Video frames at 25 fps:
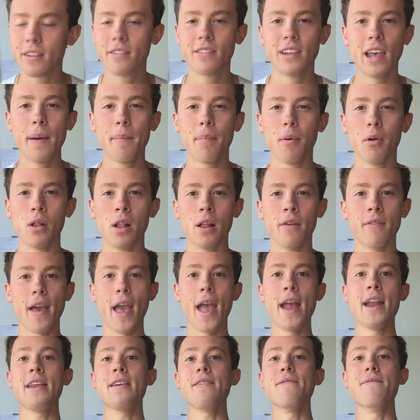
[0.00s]
example of
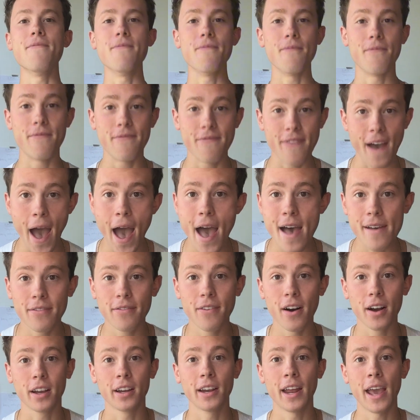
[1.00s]
any fat
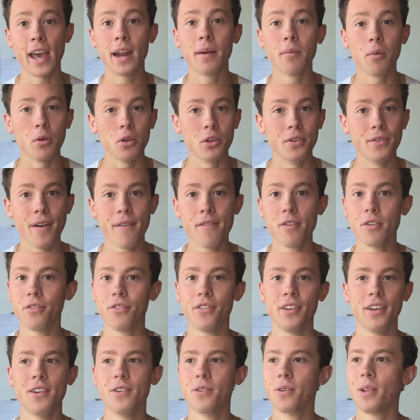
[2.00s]
fucking animal you've ever
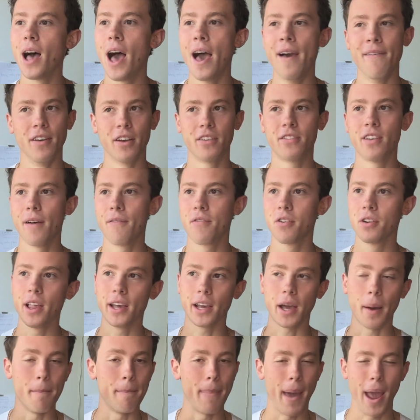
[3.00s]
seen in your life, except for
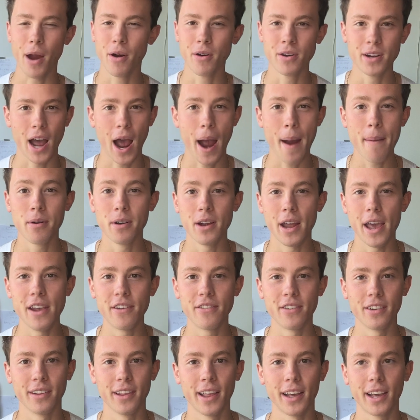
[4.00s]
like a bear in
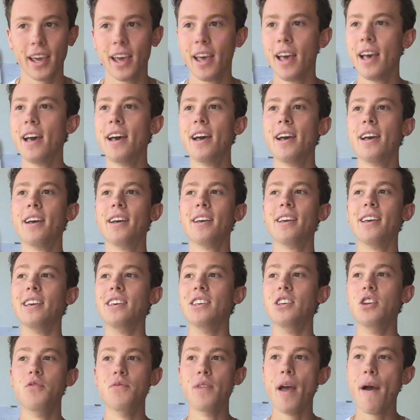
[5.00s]
hibernation. Like,
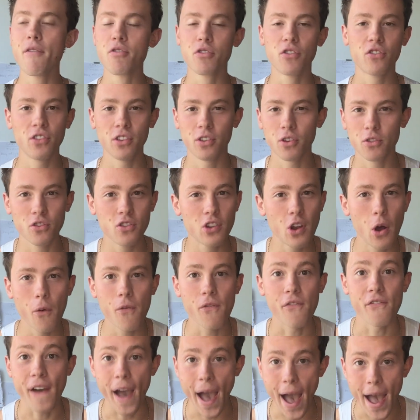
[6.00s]
there's no
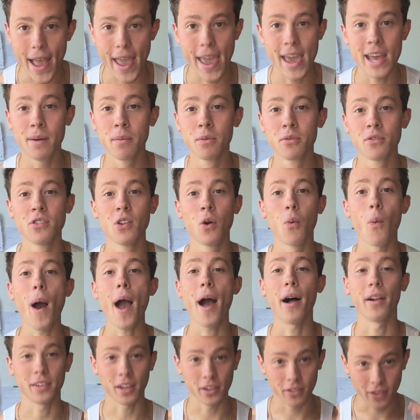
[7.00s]
fat animals in the
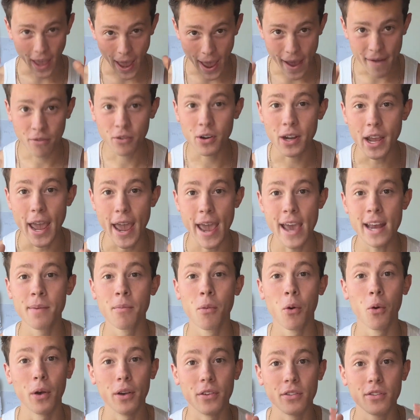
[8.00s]
wild, because every
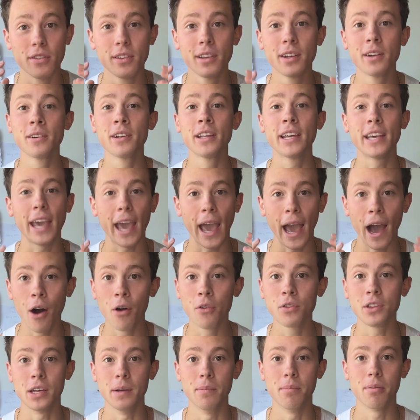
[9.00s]
animal is literally
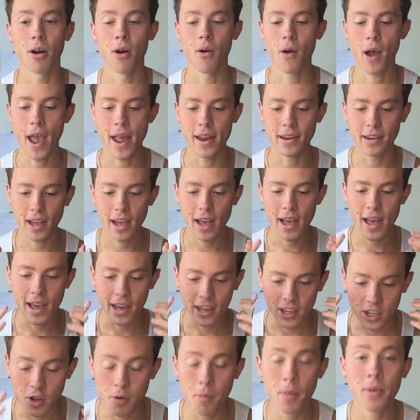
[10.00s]
healthy, bro. And
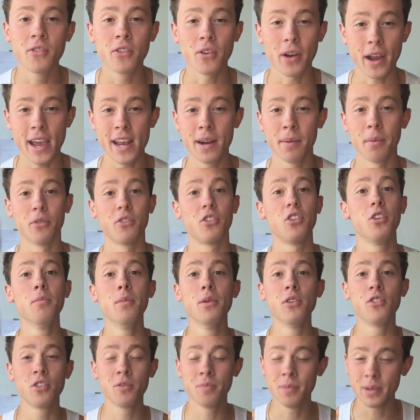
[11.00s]
humans are animals.
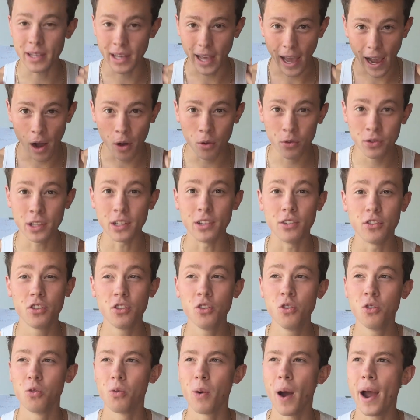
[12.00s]
Humans should be healthy
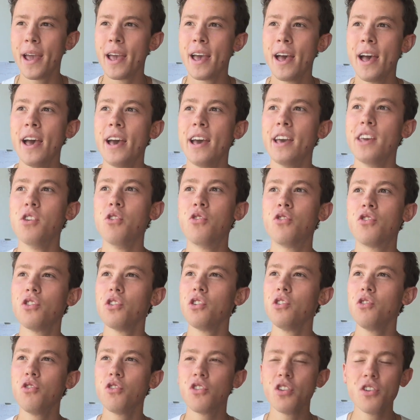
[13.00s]
too, right? You
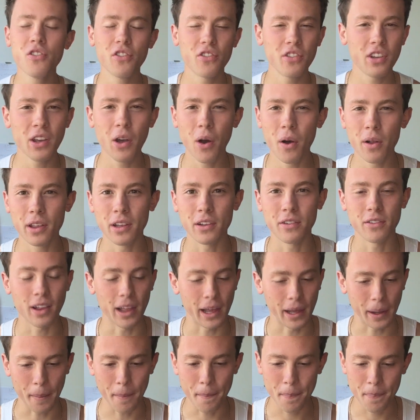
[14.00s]
shouldn't see all these
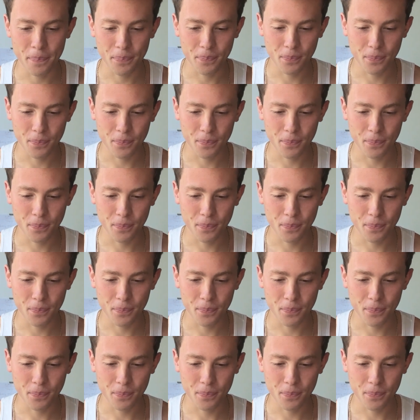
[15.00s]
like